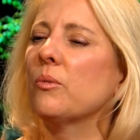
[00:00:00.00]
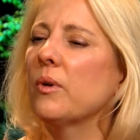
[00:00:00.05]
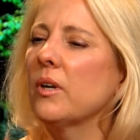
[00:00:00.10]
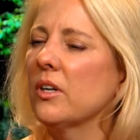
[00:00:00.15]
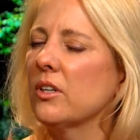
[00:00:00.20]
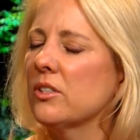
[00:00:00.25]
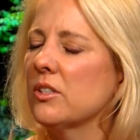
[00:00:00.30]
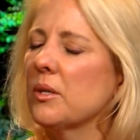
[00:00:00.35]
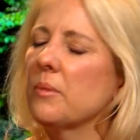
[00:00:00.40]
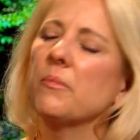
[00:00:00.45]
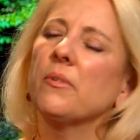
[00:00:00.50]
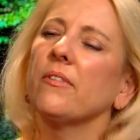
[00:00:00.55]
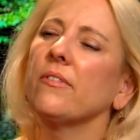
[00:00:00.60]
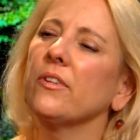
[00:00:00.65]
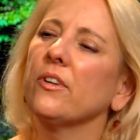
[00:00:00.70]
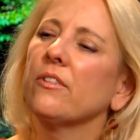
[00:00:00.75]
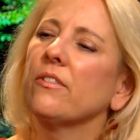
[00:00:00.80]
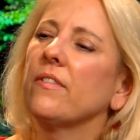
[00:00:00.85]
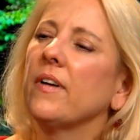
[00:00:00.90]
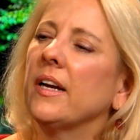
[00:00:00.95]
what are some of
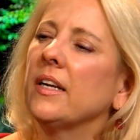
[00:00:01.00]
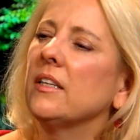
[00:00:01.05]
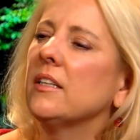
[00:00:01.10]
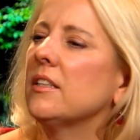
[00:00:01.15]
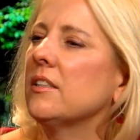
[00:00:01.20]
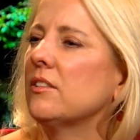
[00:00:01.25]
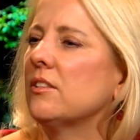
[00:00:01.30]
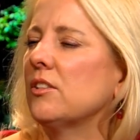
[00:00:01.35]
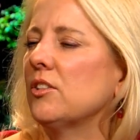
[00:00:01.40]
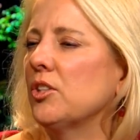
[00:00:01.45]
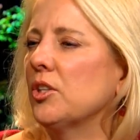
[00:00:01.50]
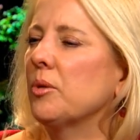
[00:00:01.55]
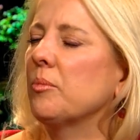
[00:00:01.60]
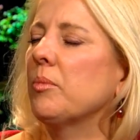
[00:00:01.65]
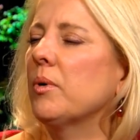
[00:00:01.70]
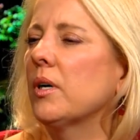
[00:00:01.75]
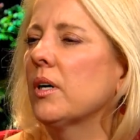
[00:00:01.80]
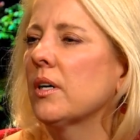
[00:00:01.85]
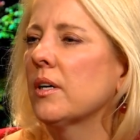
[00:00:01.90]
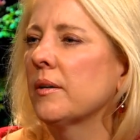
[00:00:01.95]
your findings in your
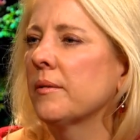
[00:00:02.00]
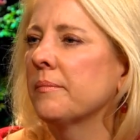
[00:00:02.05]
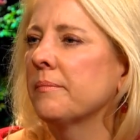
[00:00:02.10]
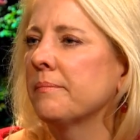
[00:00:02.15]
book?